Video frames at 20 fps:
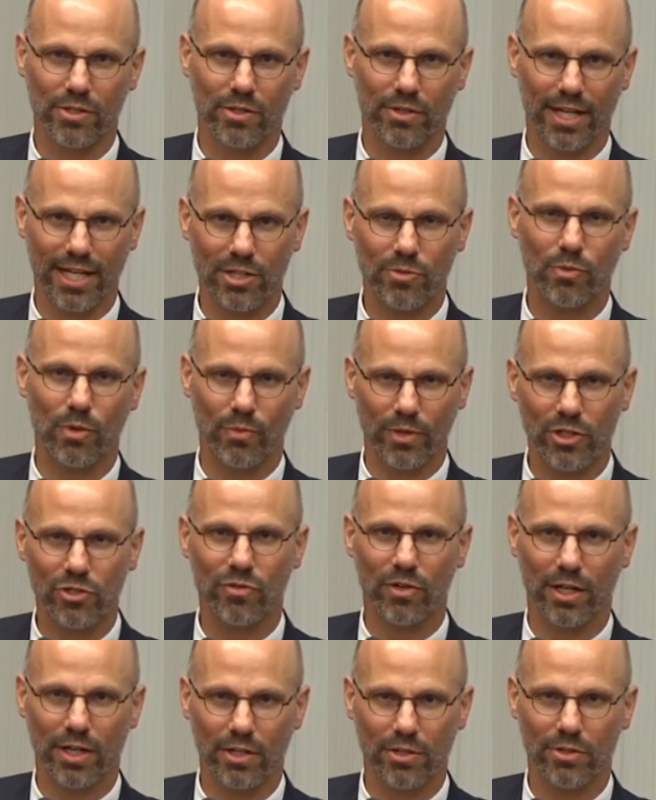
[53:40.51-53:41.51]
So that's what we
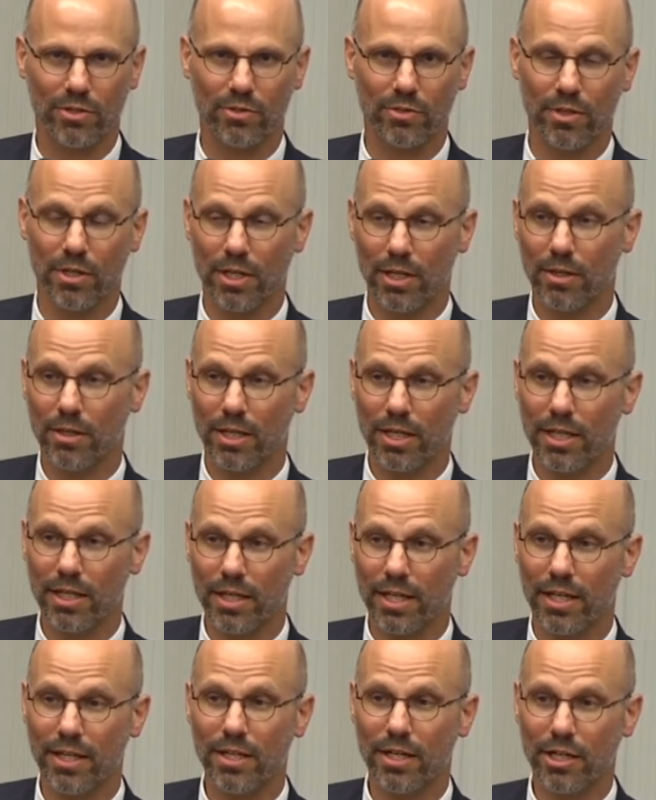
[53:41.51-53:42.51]
try to do
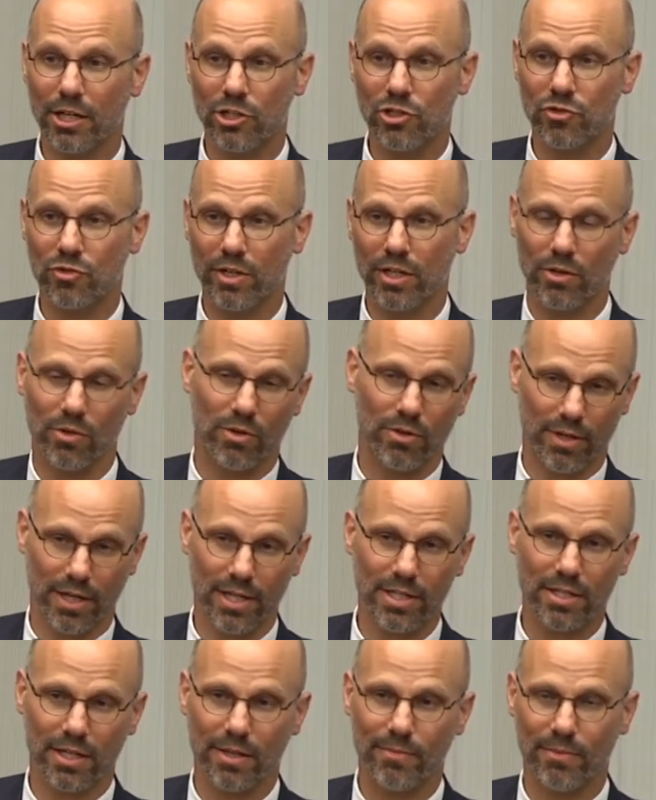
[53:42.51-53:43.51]
in the country or
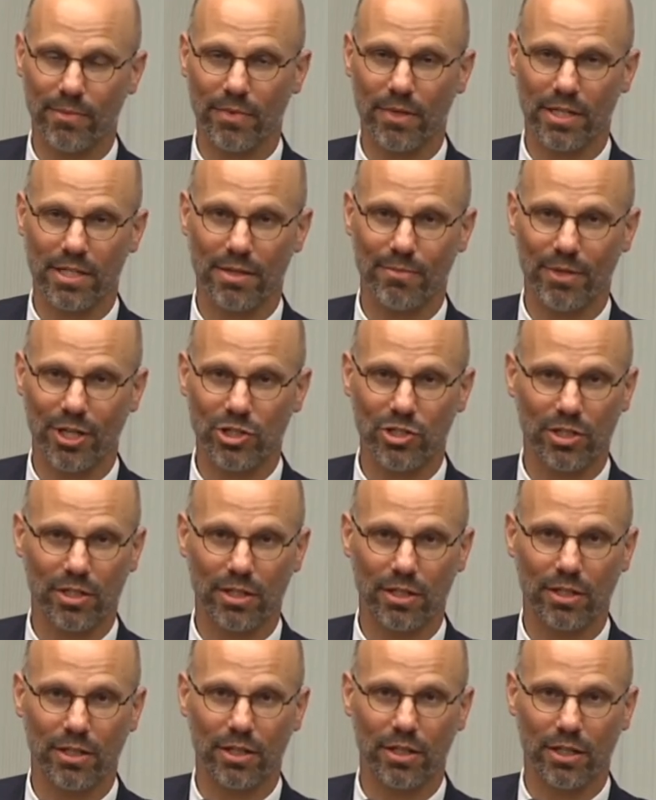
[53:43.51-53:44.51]
as I as I
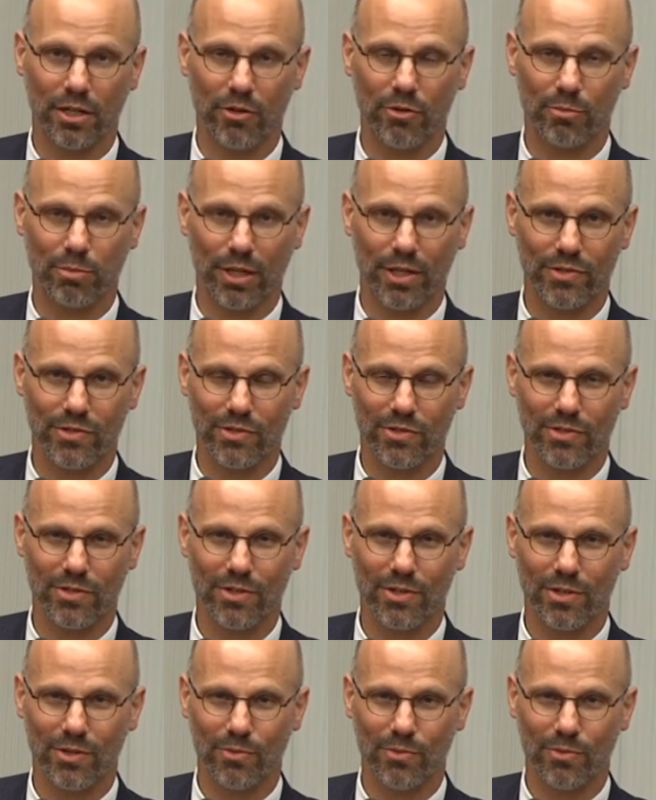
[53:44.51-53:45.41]
mentioned in, in other places.